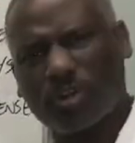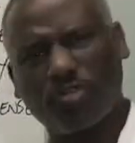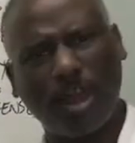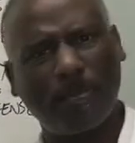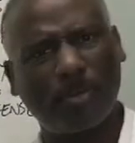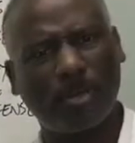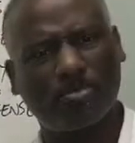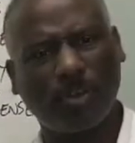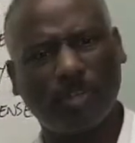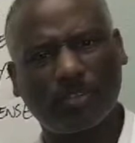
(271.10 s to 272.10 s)
to wrap it
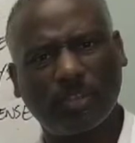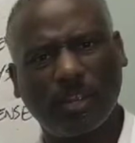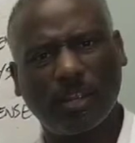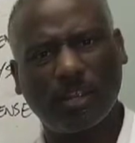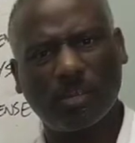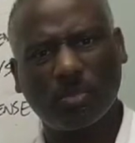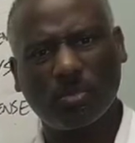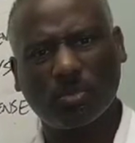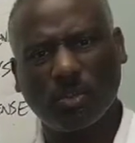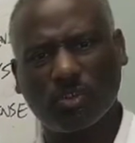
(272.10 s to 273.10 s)
up right there
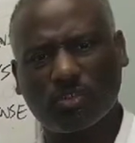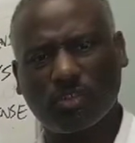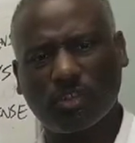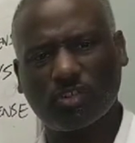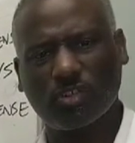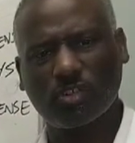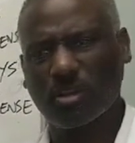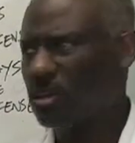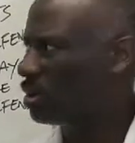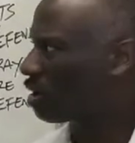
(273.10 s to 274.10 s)
with our discussion
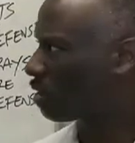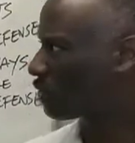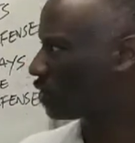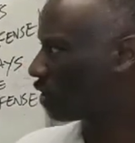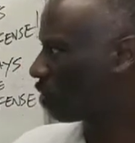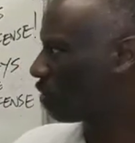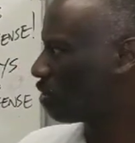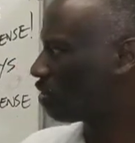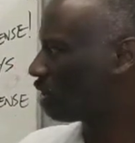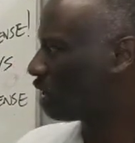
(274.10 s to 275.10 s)
of your
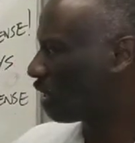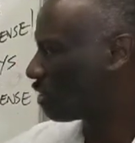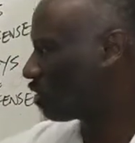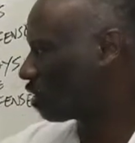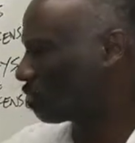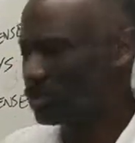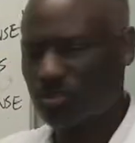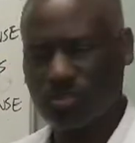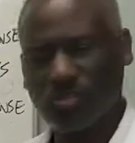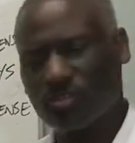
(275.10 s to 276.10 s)
immunity and your immune
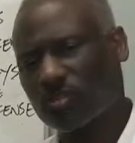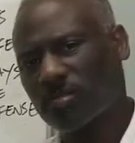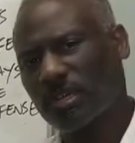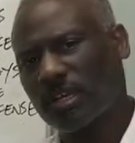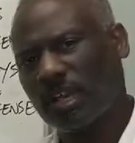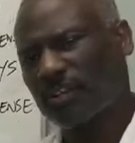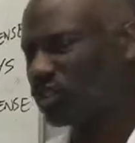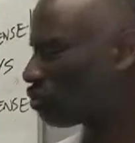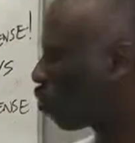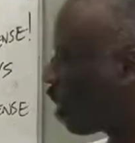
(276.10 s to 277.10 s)
system, and
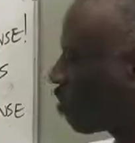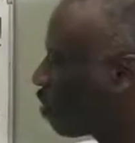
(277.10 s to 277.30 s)
just one